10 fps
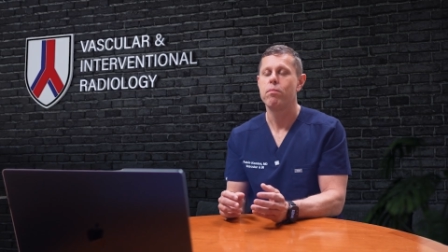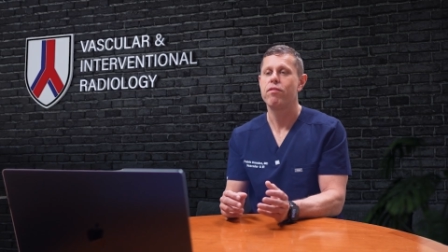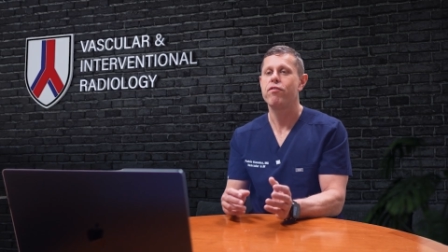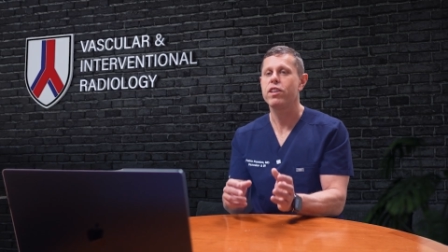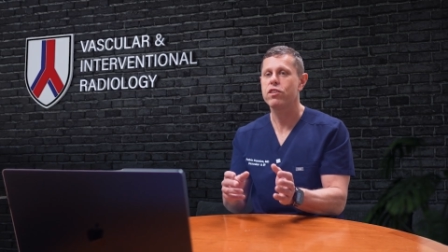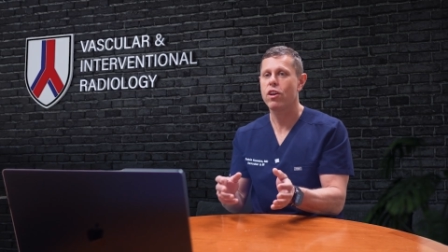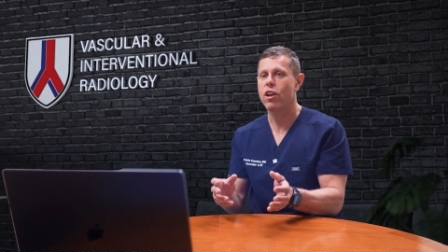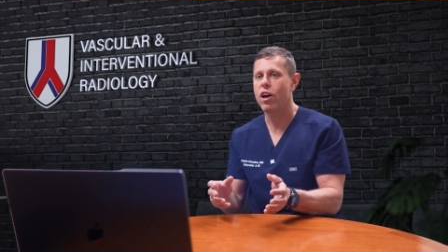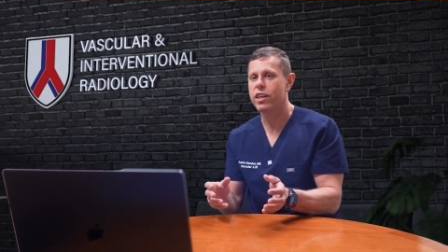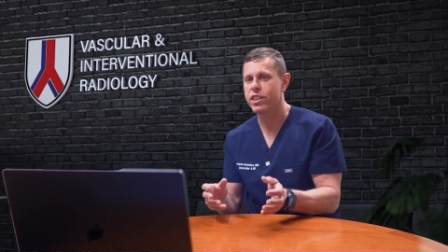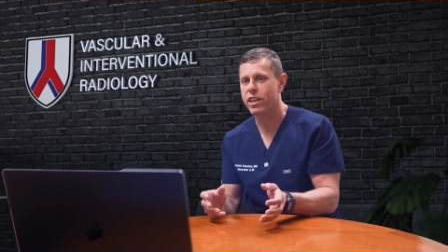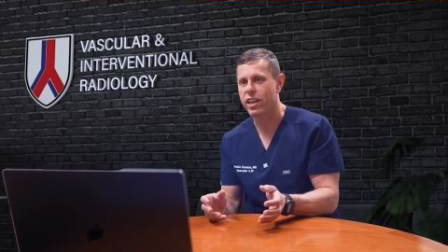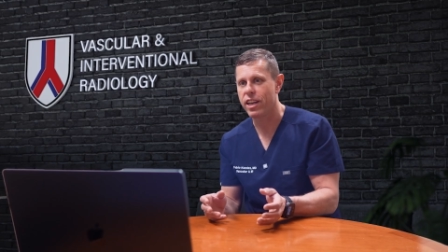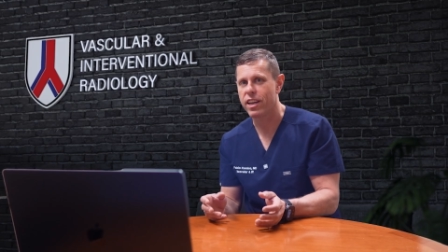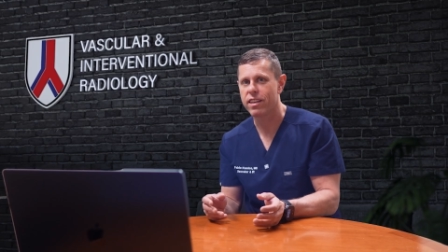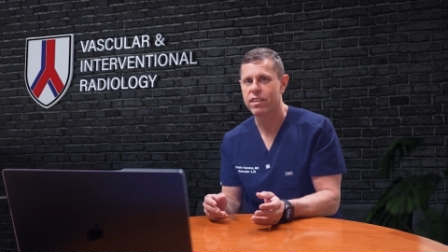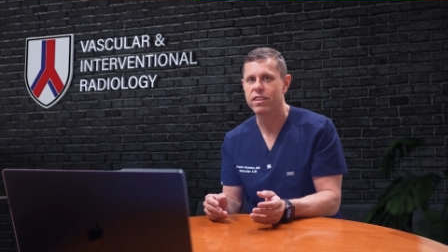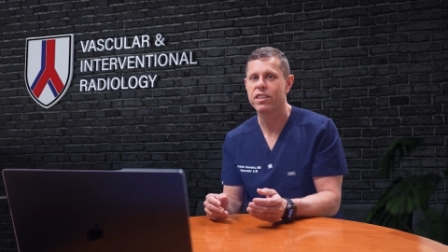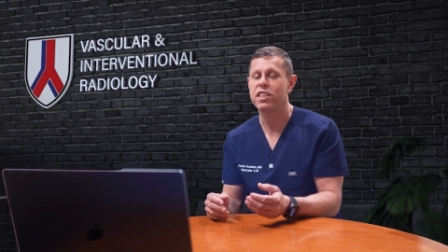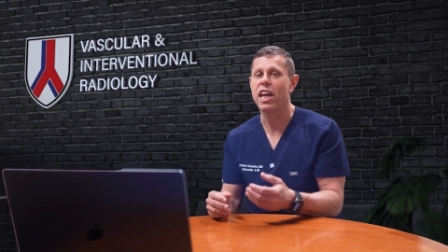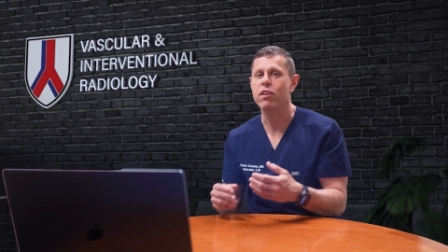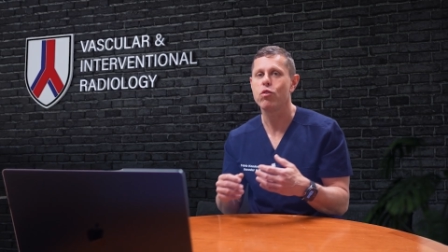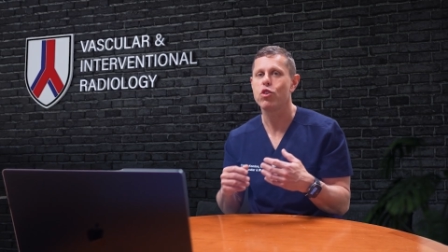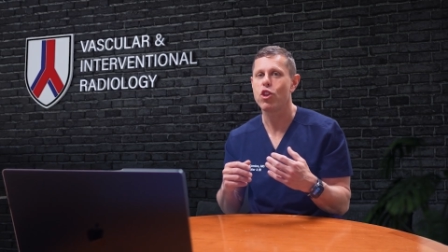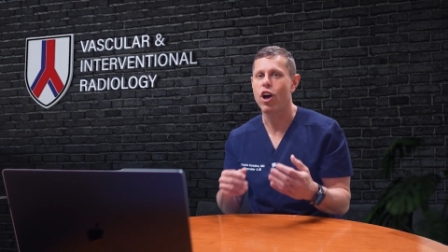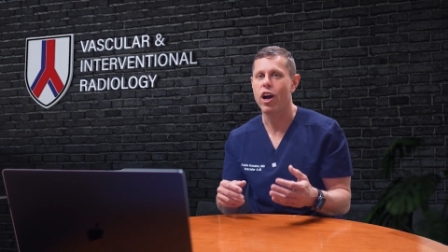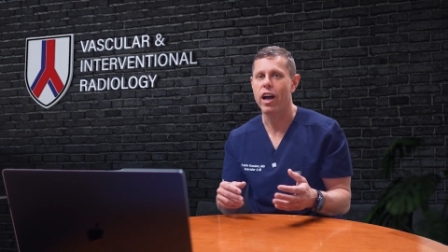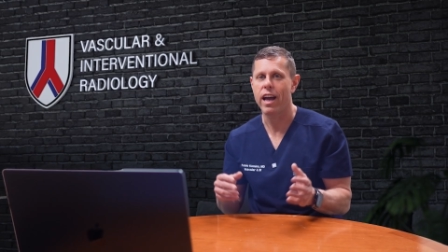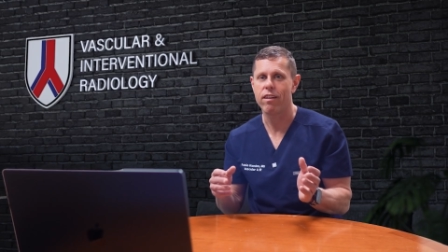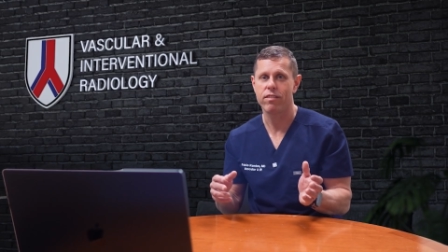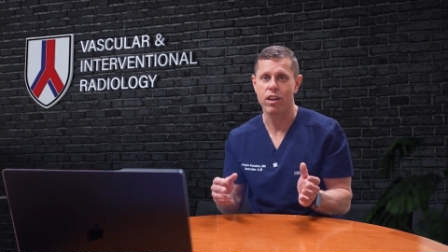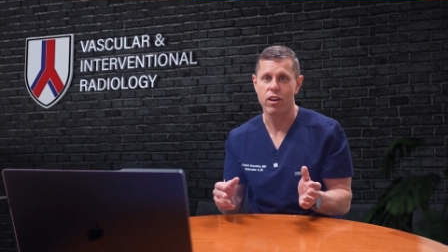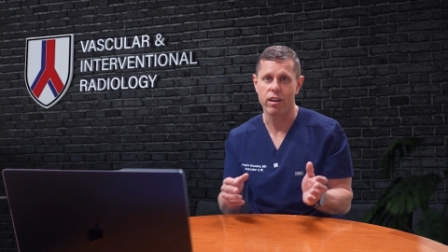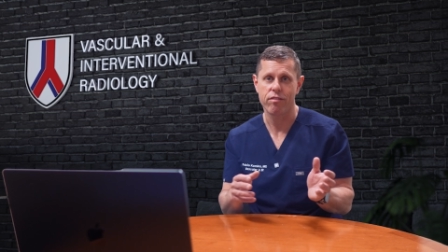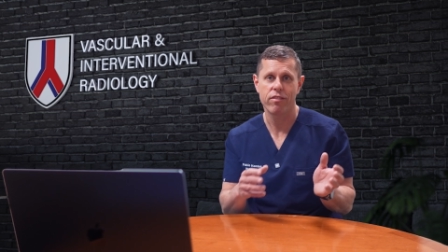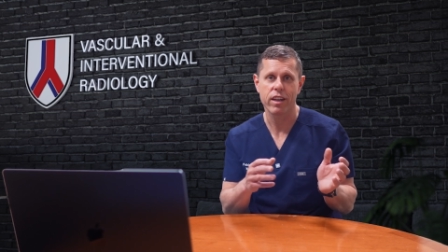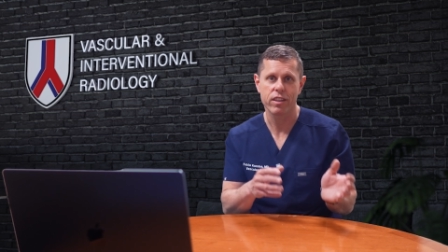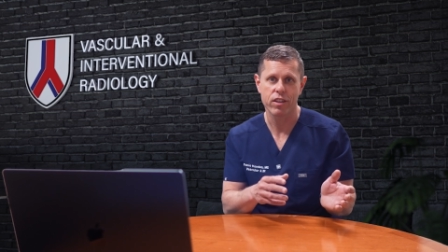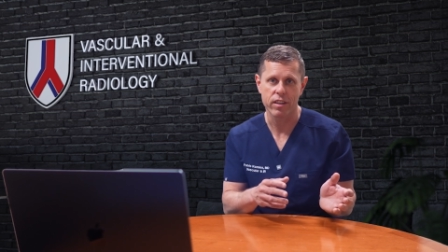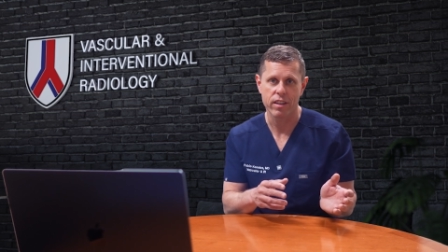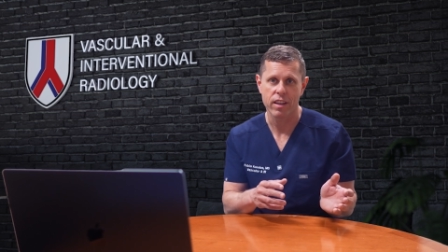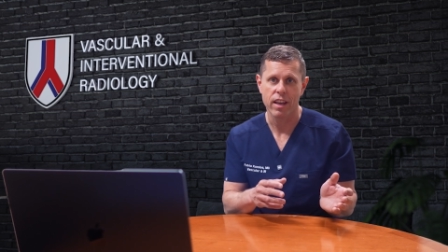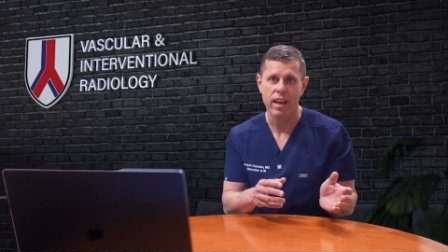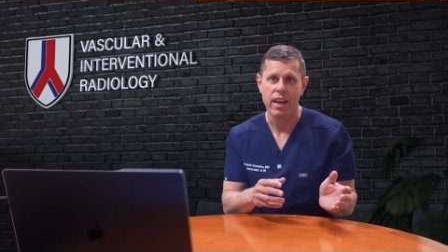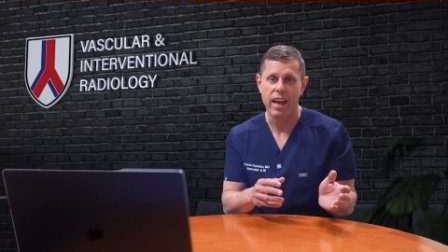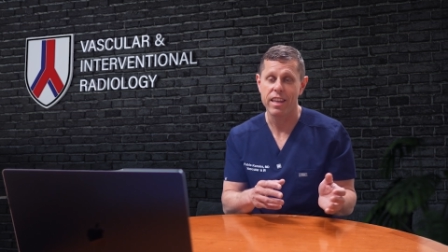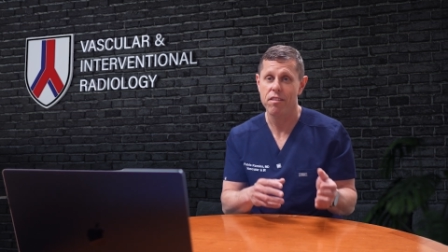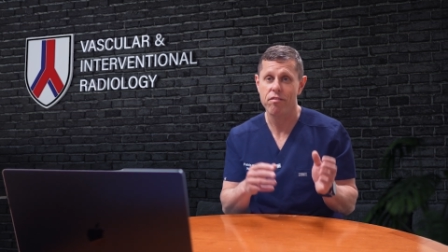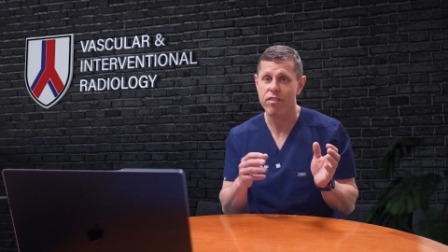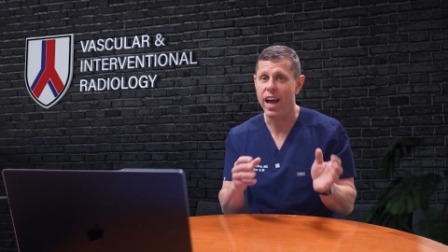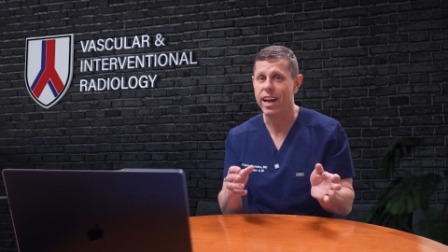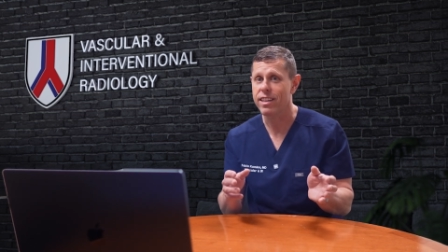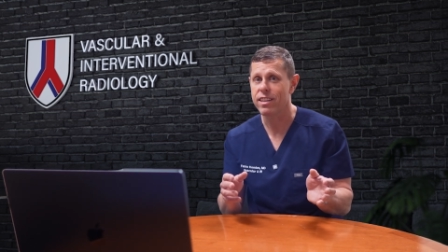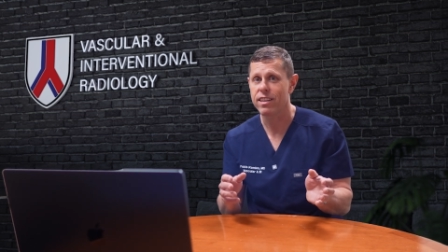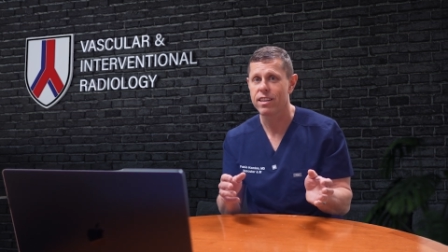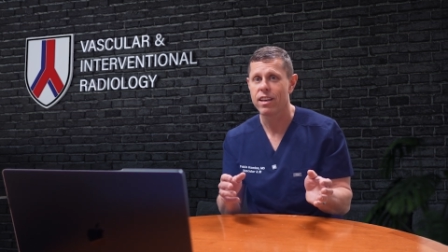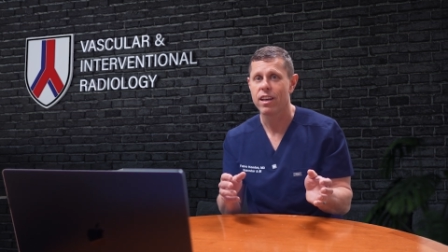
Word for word: But physiologically, they do not have a lot of function. And in fact,